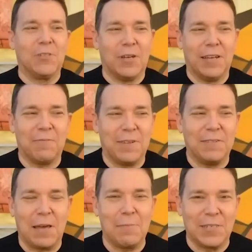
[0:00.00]
If it took if
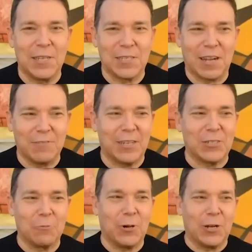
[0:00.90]
ten minutes in this conversation,